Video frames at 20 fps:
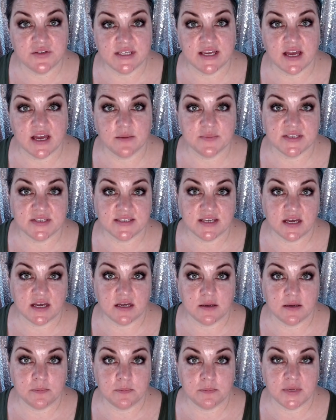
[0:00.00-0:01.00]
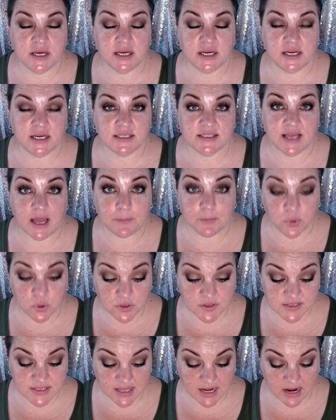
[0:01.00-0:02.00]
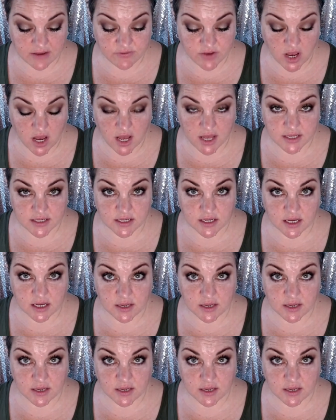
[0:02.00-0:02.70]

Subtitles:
up some samples that I've got,